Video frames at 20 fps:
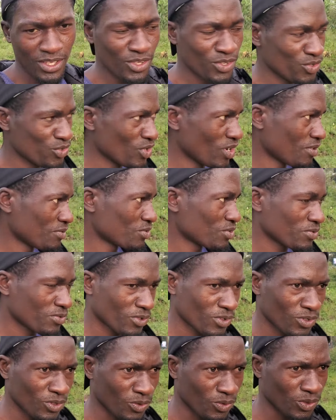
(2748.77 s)
You have to
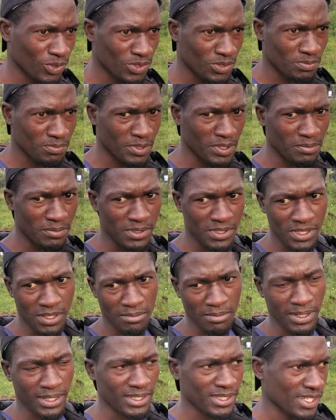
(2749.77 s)
follow what maybe
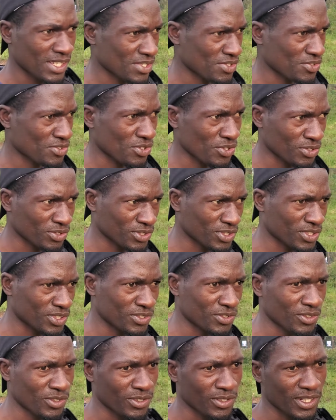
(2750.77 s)
somebody has talked,
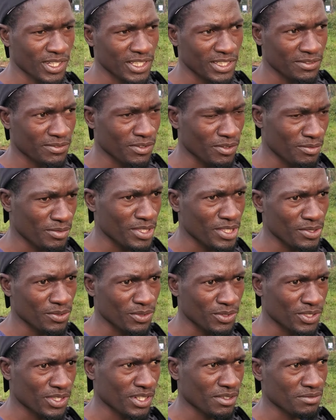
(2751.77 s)
you know, like for me,
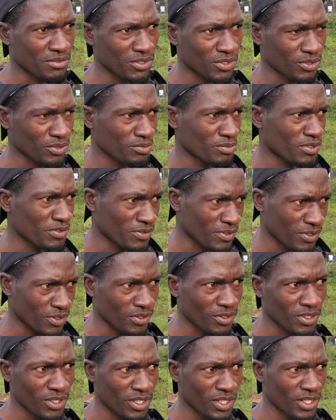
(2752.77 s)
what I've talked before,
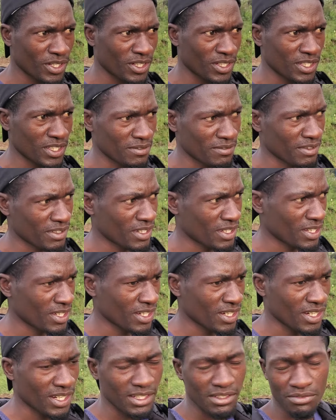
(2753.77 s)
even
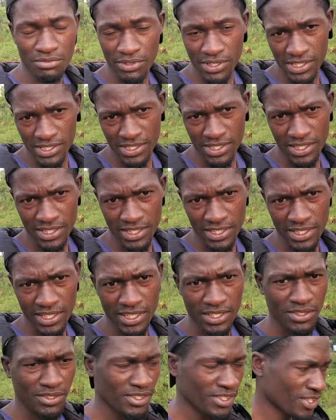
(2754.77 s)
at first.
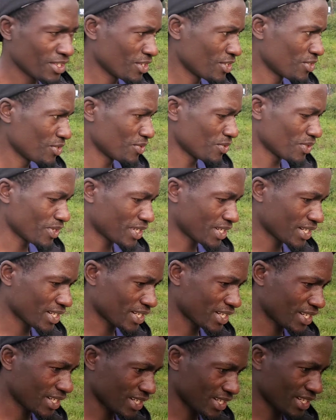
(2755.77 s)
Then you
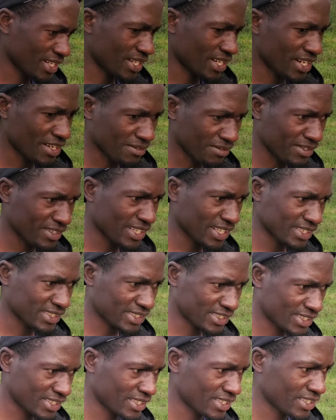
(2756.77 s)
can have
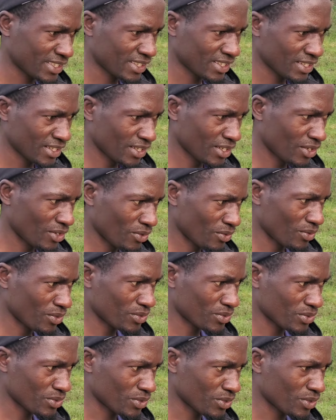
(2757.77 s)
that,
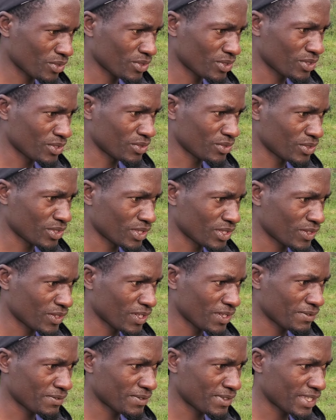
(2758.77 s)
what you call, you can
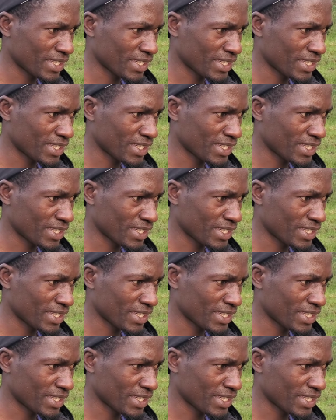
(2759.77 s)
have